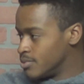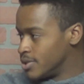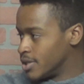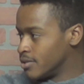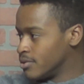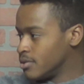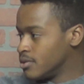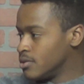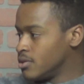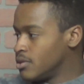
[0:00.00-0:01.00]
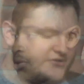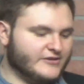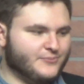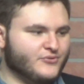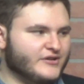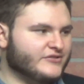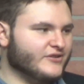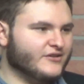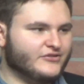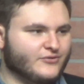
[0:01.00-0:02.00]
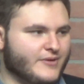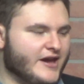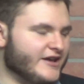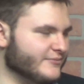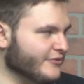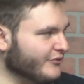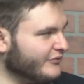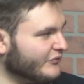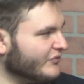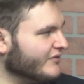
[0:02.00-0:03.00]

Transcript: But then what separates us from animals?